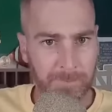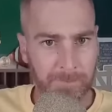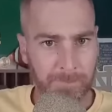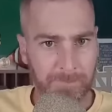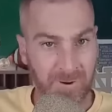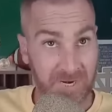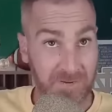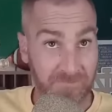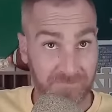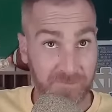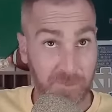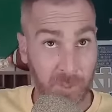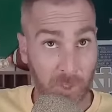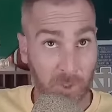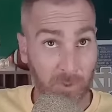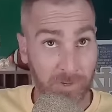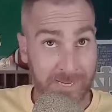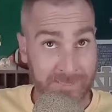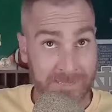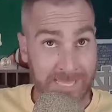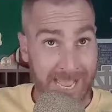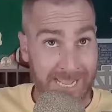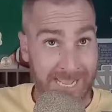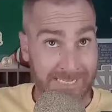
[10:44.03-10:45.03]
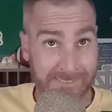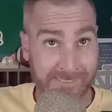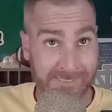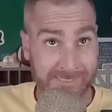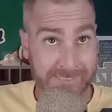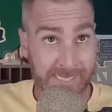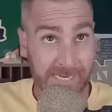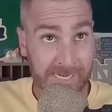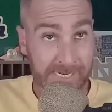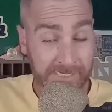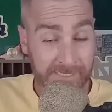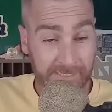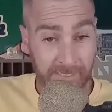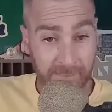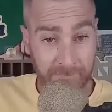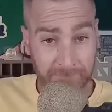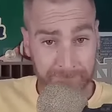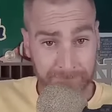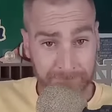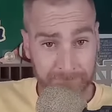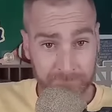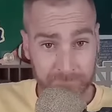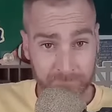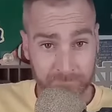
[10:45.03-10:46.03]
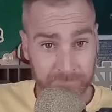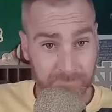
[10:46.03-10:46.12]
But if you're in that stadium,